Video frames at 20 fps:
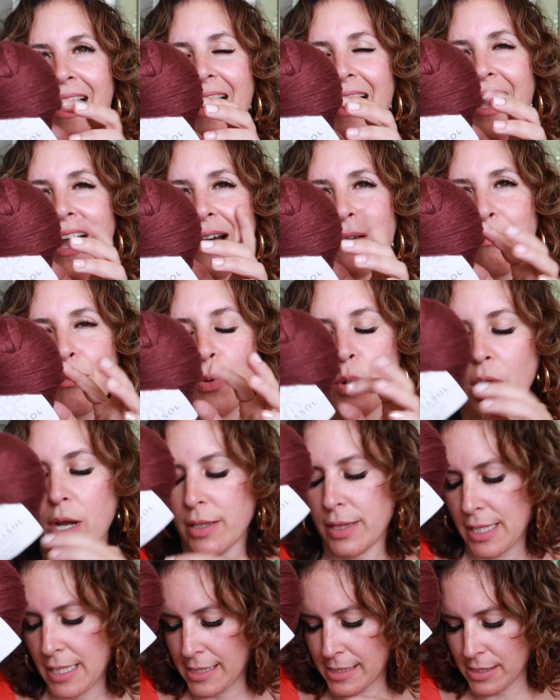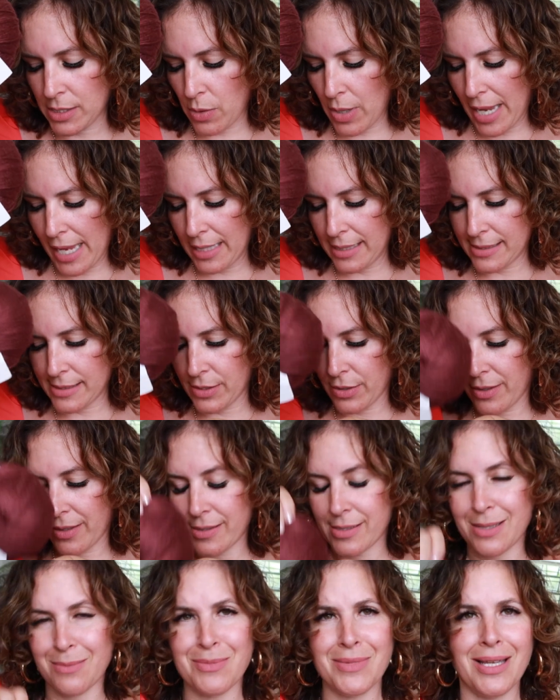I brought this so I
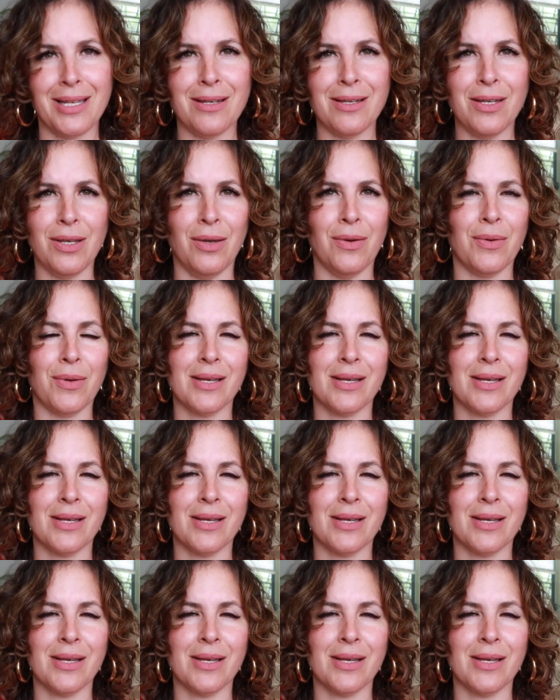start something new,